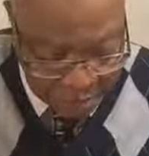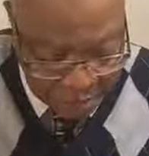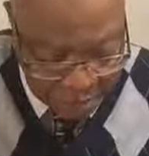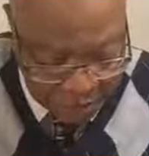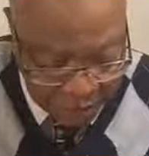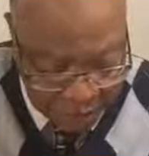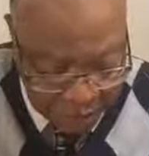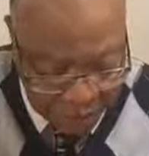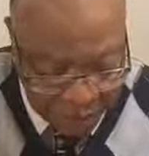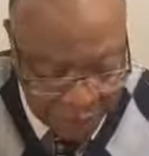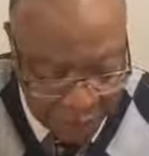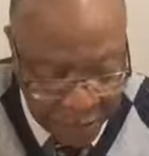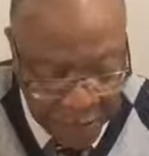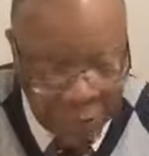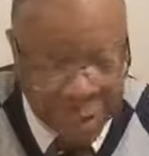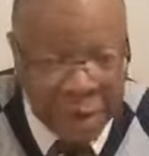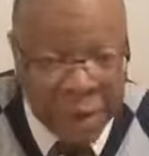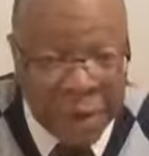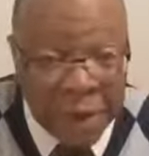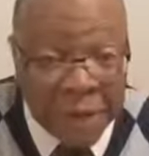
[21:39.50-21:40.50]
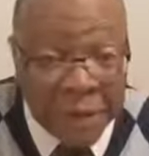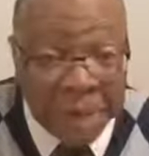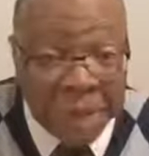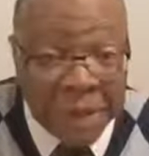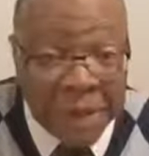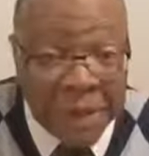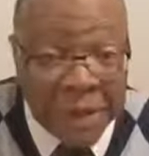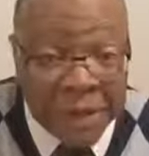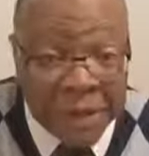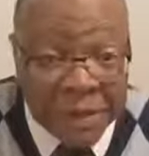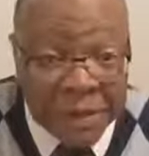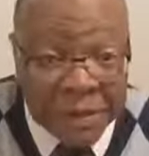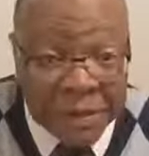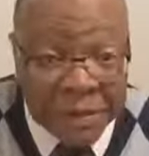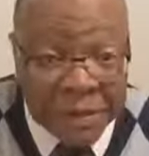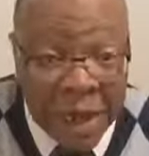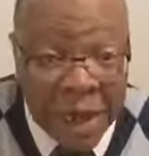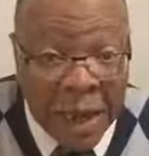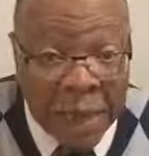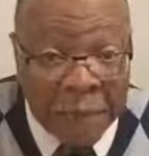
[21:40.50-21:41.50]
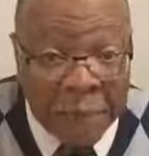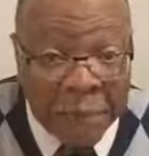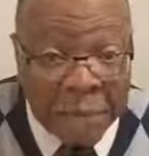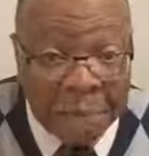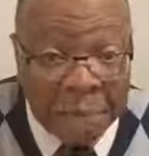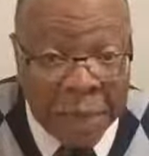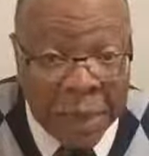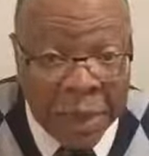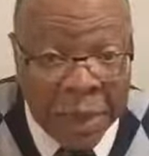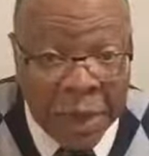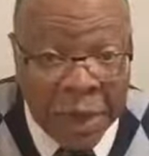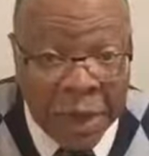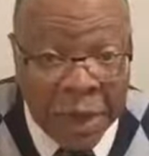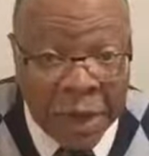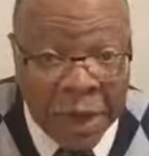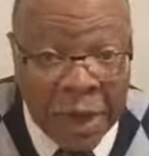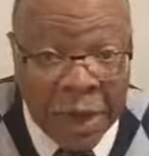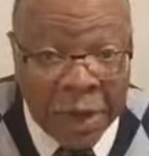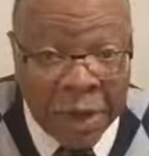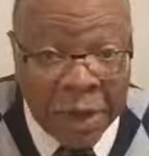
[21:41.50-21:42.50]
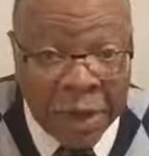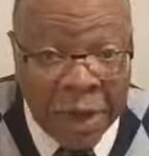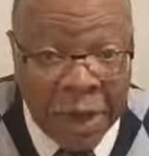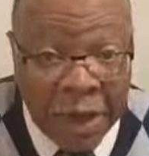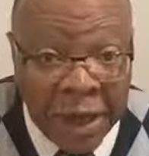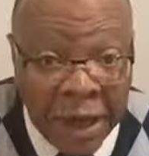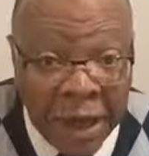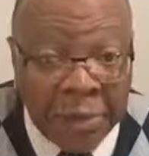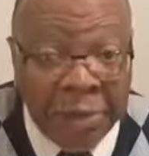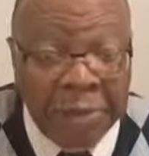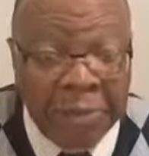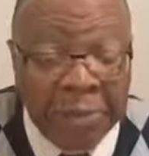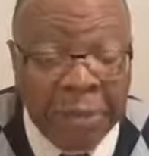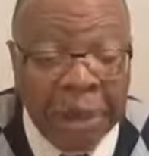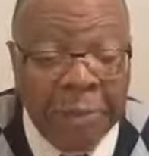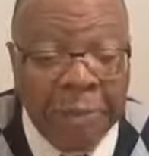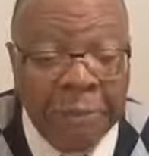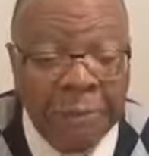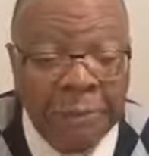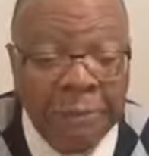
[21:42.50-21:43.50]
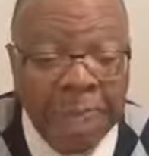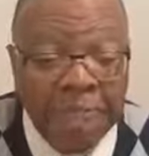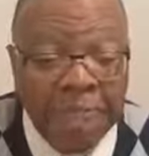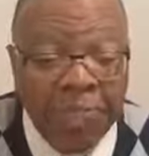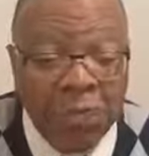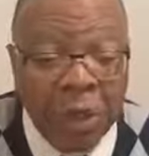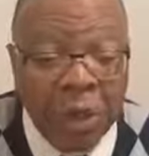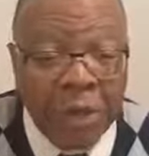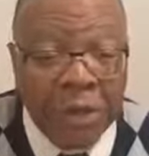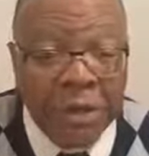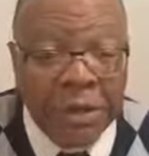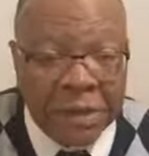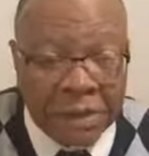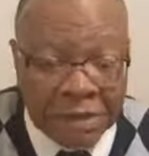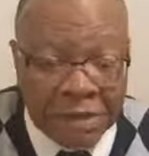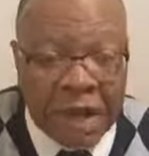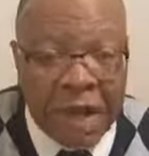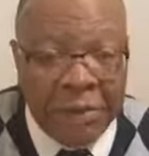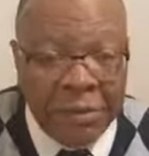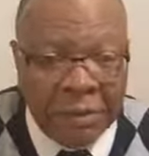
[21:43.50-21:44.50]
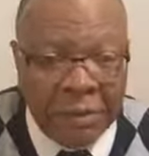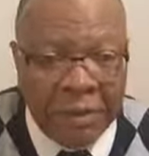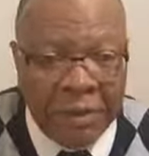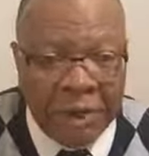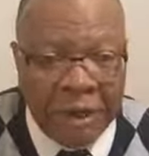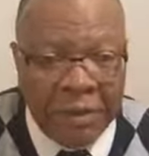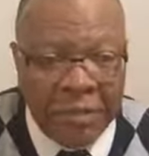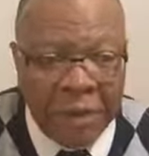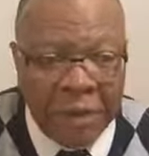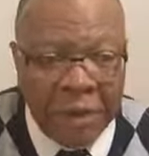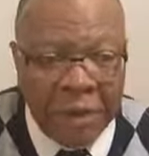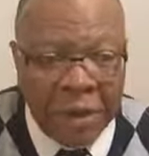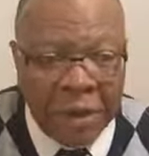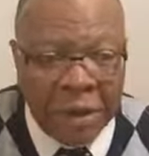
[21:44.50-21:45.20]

people to stop doing evil. He helped people to stop doing evil.